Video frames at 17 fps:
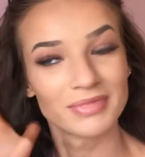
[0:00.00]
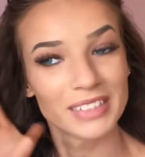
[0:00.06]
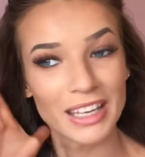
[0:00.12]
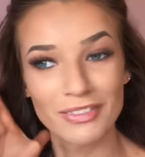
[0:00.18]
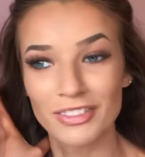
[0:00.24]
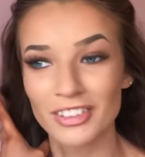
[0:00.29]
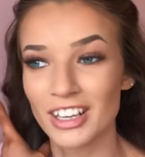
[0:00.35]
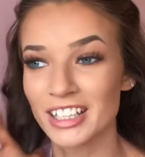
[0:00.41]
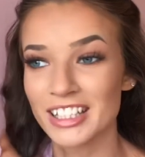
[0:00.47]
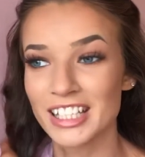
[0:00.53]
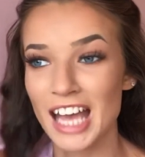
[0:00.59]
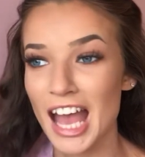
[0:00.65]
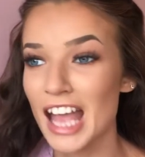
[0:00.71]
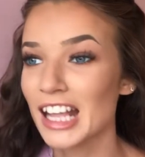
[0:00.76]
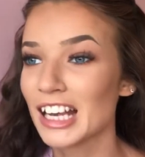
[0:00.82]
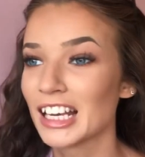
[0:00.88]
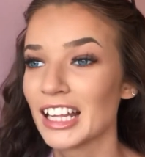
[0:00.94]
if not
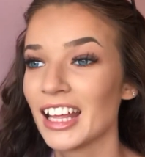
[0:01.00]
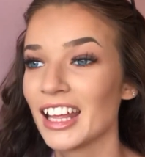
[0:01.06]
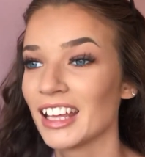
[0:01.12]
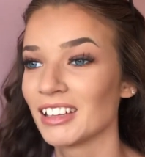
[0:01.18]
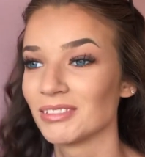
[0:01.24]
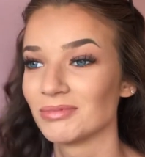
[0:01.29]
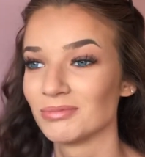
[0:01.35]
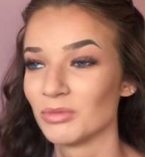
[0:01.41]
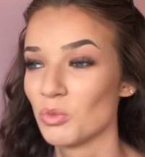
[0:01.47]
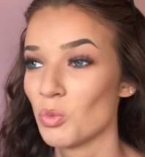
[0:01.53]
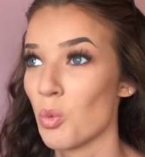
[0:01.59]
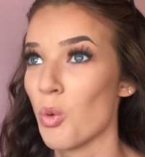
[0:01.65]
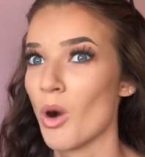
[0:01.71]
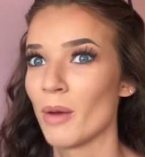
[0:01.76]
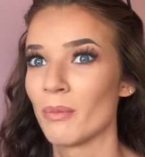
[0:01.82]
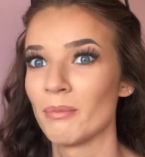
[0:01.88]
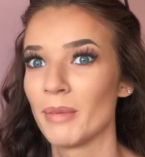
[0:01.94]
daily,
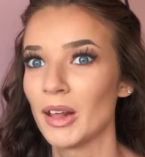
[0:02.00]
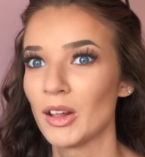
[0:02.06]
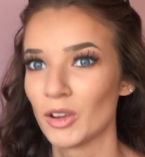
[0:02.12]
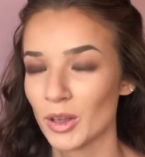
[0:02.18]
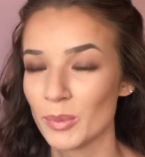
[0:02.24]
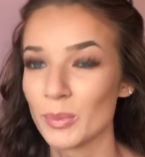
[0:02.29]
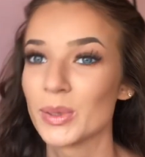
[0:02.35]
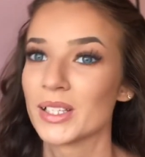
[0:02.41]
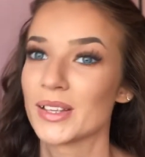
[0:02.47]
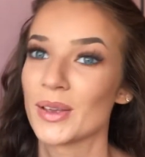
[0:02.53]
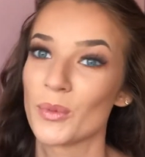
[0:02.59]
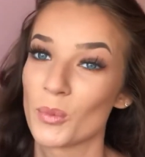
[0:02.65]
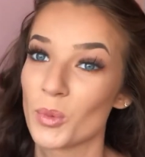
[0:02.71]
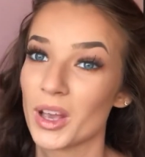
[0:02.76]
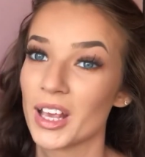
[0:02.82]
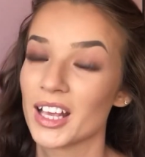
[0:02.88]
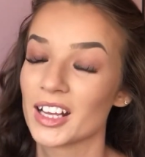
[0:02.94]

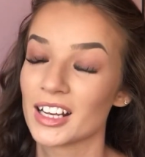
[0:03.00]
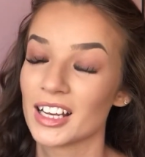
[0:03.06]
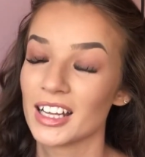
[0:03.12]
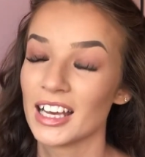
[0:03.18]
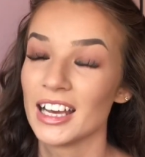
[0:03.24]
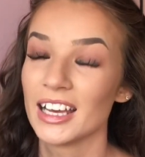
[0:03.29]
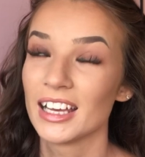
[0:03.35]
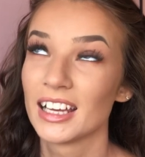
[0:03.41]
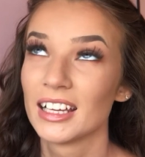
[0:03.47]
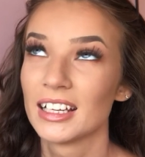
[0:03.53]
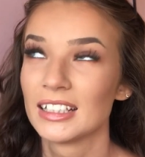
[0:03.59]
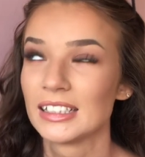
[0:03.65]
1,000,000% weekly.